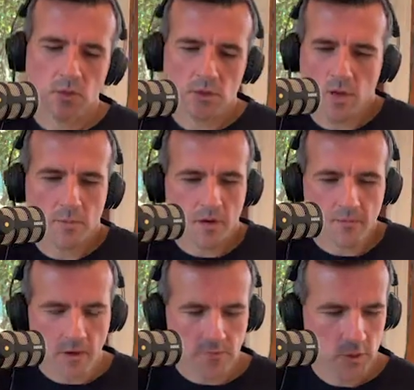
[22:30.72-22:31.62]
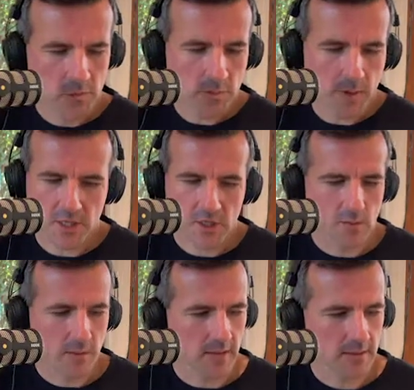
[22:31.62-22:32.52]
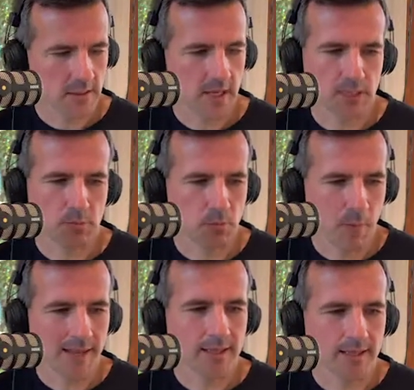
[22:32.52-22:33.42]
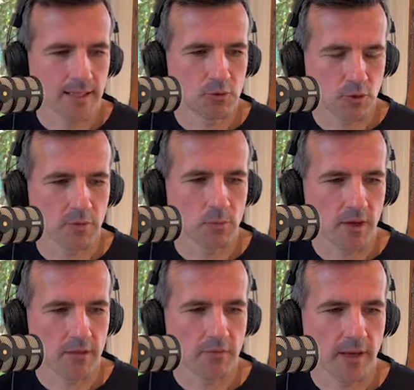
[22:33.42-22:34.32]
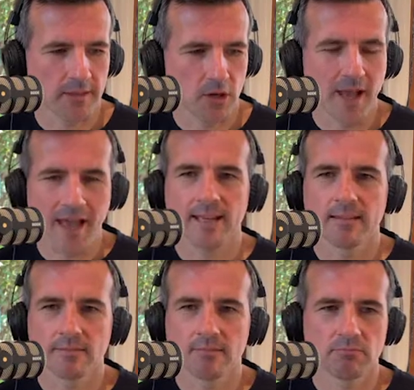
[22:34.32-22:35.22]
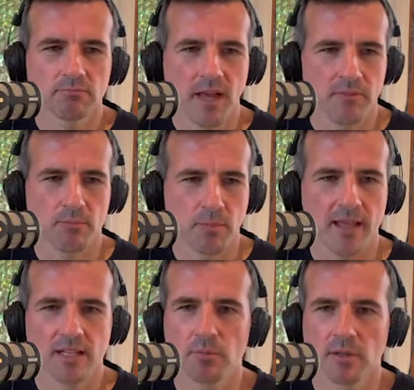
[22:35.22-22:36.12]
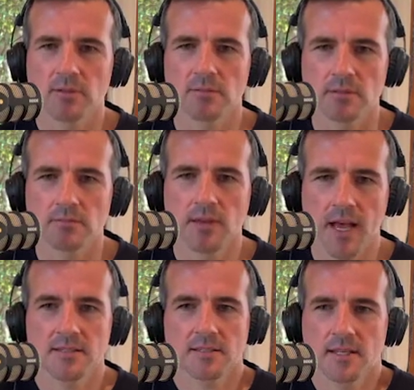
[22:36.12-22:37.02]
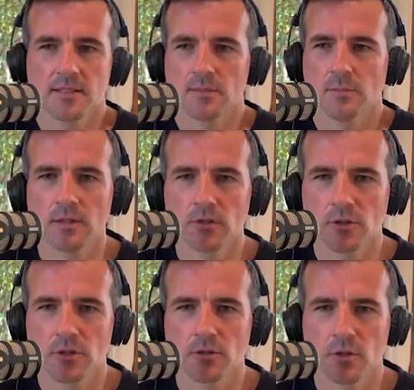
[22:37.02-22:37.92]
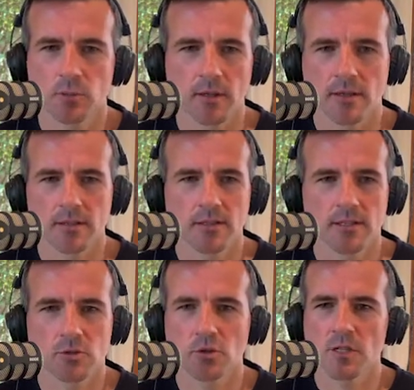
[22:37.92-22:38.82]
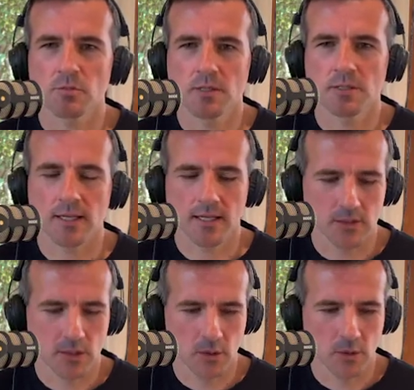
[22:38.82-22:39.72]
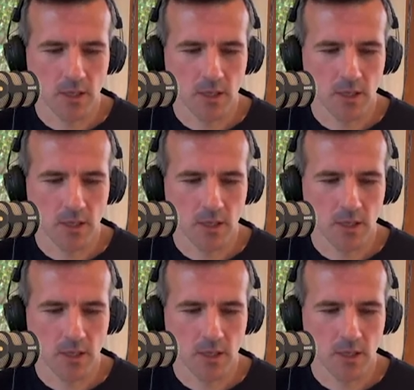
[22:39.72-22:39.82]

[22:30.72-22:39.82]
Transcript: also, I've always been passionate about CX, mainly driven by the fact that I hate having bad experiences as a customer or a consumer. It drives me insane. So